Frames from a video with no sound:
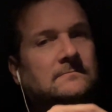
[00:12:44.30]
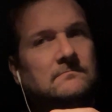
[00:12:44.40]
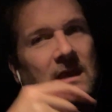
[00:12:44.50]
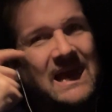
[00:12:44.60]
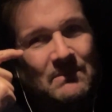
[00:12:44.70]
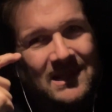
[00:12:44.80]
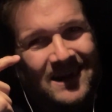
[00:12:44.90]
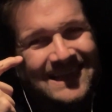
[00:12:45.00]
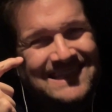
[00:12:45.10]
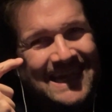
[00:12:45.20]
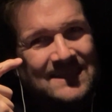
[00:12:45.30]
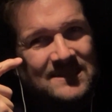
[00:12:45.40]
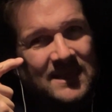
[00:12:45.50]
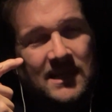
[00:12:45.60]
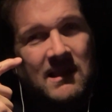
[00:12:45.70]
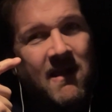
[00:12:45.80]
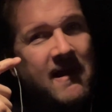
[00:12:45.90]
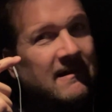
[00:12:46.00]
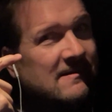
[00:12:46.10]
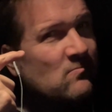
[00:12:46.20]
I have my contacts in.
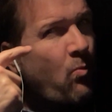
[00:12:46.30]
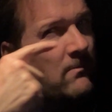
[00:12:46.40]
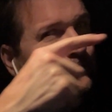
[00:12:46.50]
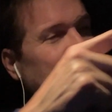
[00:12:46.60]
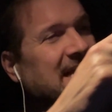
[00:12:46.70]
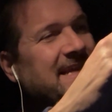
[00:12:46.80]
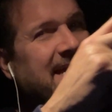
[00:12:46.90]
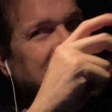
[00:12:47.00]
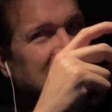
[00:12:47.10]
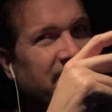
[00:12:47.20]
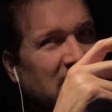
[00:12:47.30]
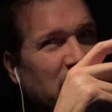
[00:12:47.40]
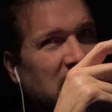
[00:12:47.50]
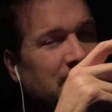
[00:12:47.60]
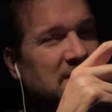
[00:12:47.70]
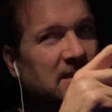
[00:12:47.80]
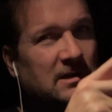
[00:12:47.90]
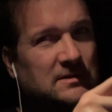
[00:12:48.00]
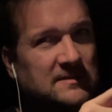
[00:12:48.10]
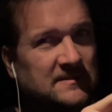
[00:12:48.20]
I can't see very well up
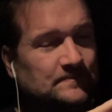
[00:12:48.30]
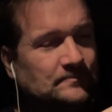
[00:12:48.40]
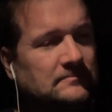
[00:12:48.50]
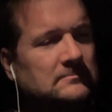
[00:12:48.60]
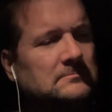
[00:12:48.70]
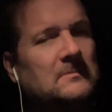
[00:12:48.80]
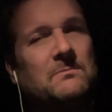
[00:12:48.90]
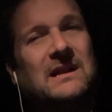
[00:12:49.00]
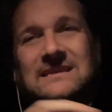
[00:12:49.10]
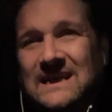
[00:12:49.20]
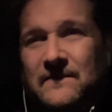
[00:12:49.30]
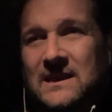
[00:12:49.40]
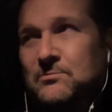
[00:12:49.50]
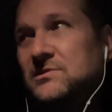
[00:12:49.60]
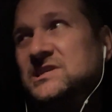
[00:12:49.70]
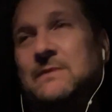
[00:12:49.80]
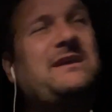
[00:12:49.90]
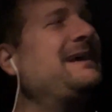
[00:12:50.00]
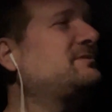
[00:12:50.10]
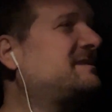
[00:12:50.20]
close, but I definitely appreciate
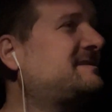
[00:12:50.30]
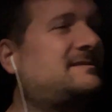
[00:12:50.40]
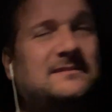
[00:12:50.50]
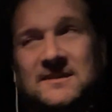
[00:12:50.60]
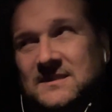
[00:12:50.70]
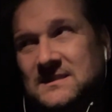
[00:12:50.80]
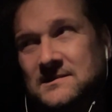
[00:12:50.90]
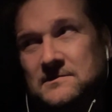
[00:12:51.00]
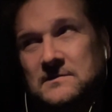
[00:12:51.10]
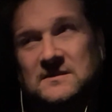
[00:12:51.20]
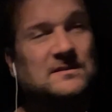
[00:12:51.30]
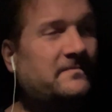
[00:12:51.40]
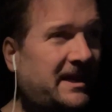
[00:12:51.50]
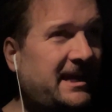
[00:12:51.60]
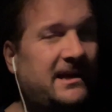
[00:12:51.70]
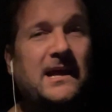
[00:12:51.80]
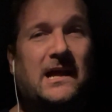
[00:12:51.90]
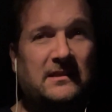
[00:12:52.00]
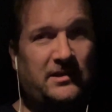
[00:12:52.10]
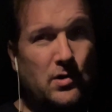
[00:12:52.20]
being able to survey
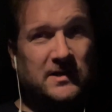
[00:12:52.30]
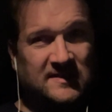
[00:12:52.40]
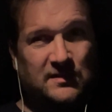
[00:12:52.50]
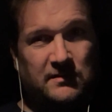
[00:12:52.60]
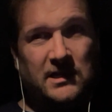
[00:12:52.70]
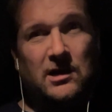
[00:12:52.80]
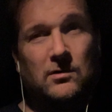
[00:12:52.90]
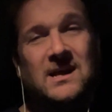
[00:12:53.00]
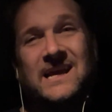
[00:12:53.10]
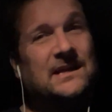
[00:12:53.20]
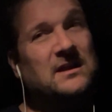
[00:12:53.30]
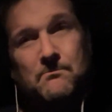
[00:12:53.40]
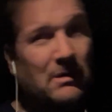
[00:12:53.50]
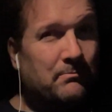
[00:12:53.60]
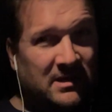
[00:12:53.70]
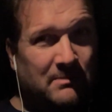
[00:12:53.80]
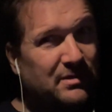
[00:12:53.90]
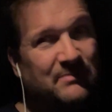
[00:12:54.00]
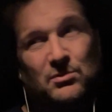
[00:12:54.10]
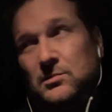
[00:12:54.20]
the yoga studio and not bump into
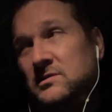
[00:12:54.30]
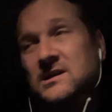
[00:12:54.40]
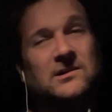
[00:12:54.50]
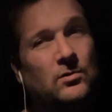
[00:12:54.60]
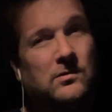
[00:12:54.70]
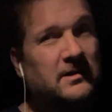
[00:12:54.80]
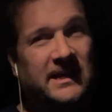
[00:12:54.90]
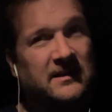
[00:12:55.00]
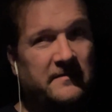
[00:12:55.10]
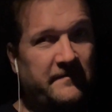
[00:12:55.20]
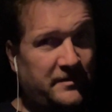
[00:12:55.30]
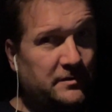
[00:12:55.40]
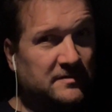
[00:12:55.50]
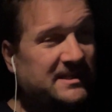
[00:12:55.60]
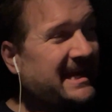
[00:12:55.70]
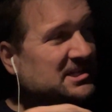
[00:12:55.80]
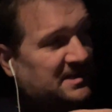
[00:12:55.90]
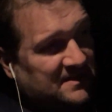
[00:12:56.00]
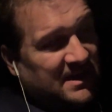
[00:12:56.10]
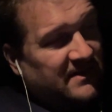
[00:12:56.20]
people or get confused, and actually
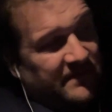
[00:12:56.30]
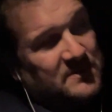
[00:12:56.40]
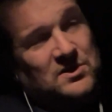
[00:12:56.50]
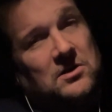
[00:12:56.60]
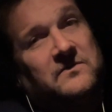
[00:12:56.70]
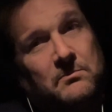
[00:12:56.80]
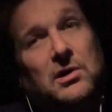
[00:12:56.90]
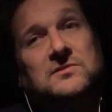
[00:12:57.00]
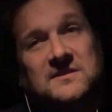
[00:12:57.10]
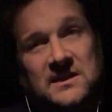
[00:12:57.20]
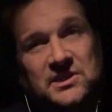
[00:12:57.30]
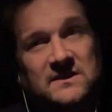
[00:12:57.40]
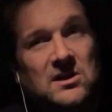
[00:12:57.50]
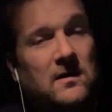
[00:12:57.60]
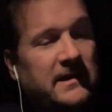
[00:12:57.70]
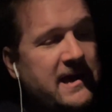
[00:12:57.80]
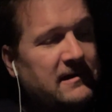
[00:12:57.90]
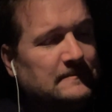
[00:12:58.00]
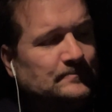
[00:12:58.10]
kind of observe the poses that she's calling out.